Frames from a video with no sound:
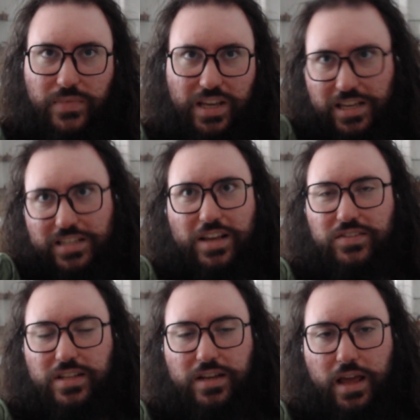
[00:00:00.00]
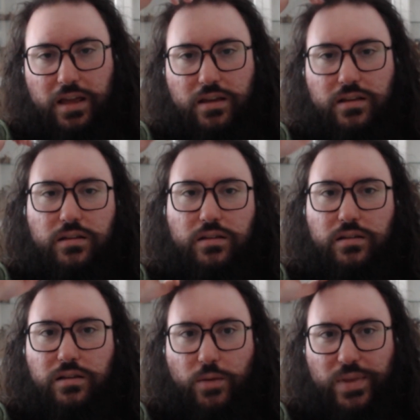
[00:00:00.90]
He saves the day.
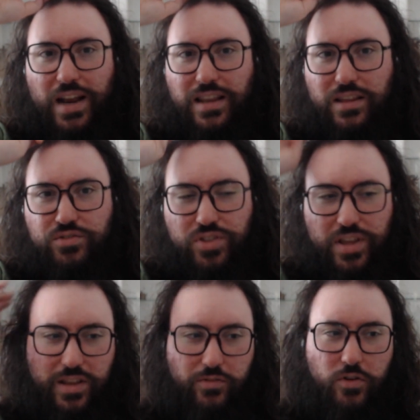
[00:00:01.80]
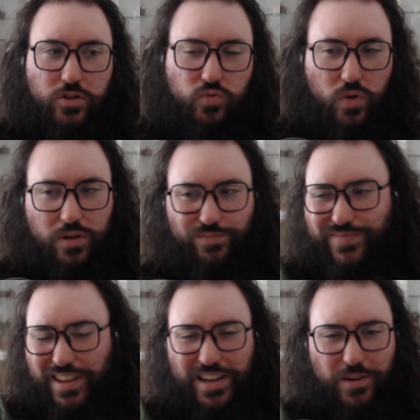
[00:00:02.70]
I mean, I do think the first one,
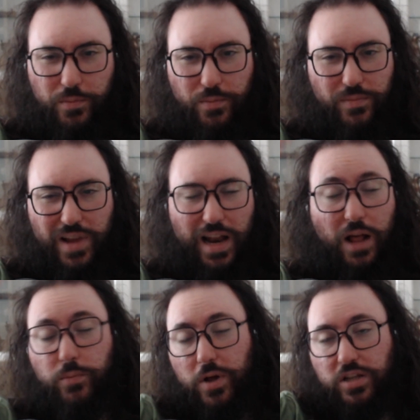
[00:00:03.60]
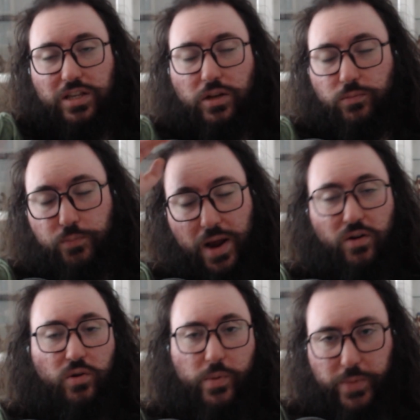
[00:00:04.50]
I'll be honest, I
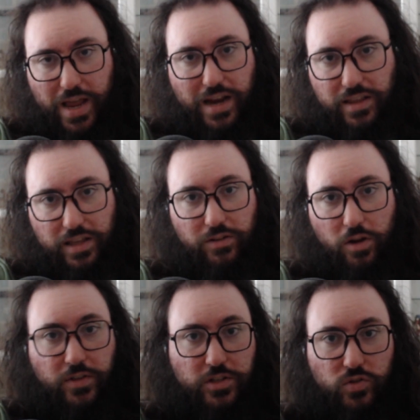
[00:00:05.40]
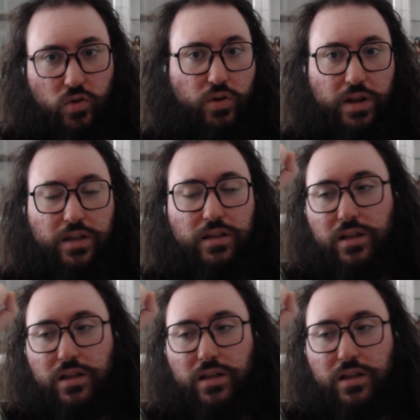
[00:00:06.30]
barely remember anything of the story.